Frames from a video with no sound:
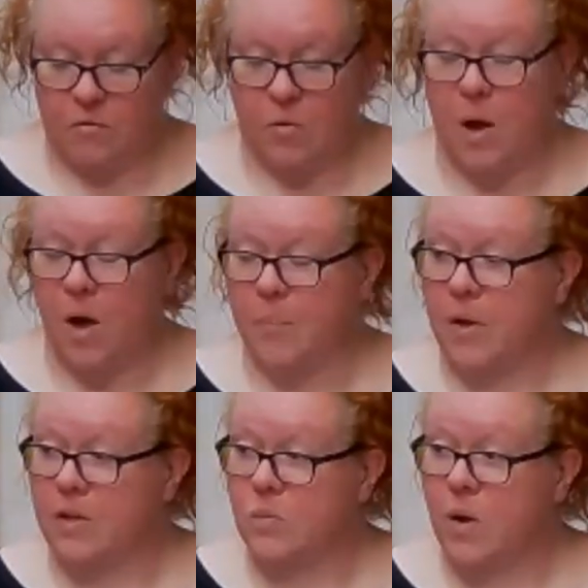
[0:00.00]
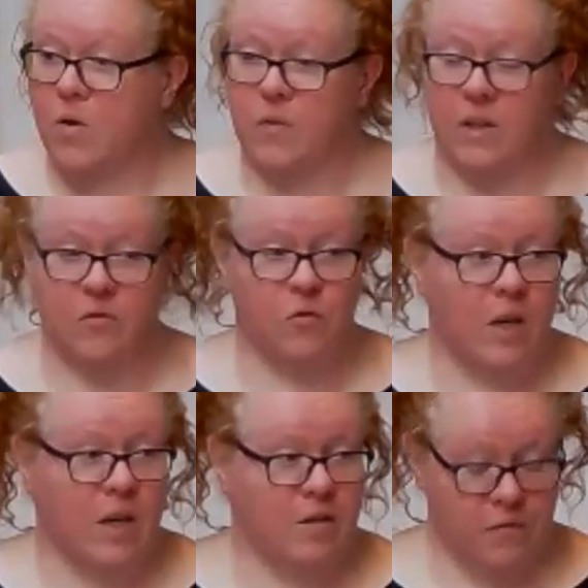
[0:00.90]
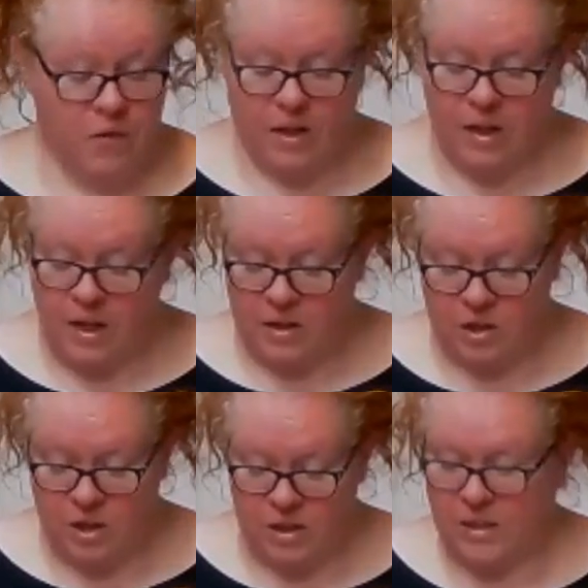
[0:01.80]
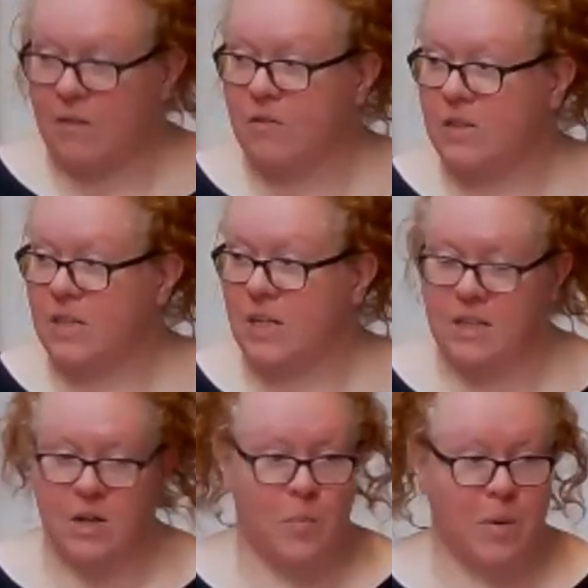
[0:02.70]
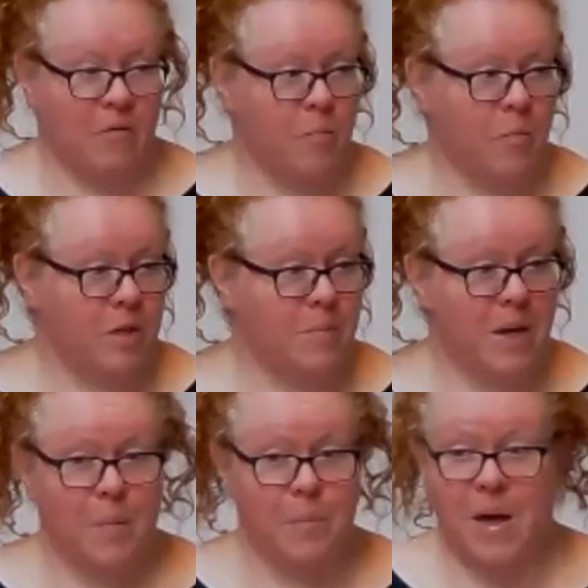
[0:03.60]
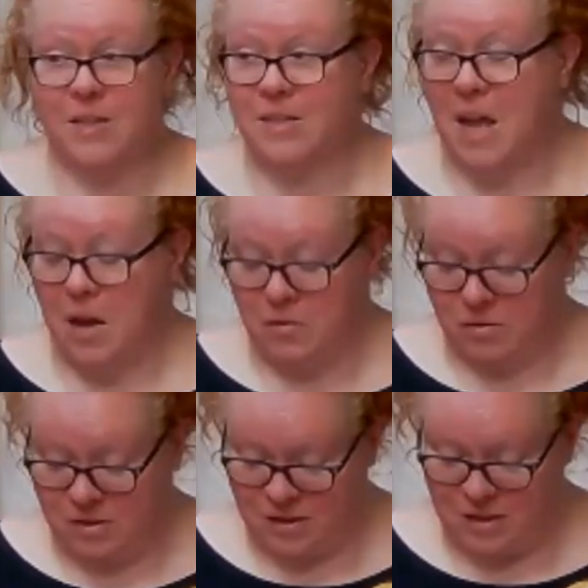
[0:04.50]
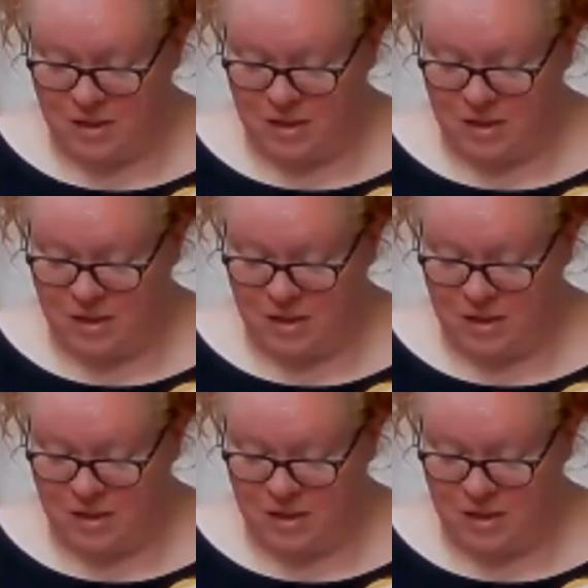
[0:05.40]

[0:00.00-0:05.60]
from 12:30. That's free and fun, and she is guaranteed to help everybody make a better sound.